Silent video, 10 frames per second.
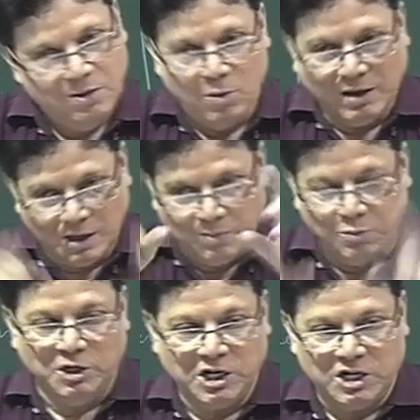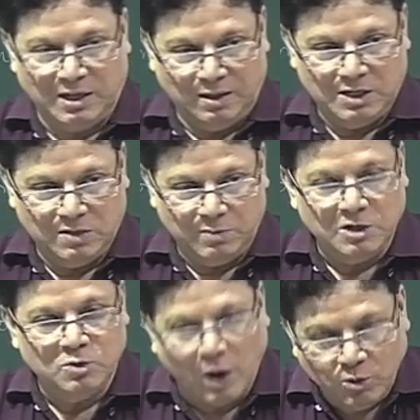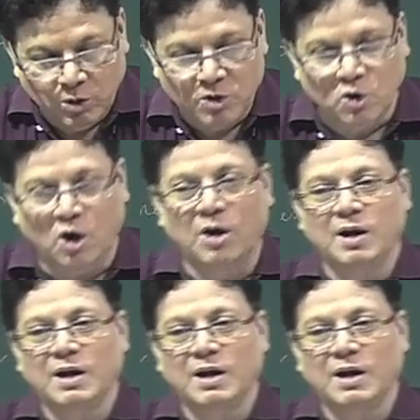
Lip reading: What are the projections? Because what we draw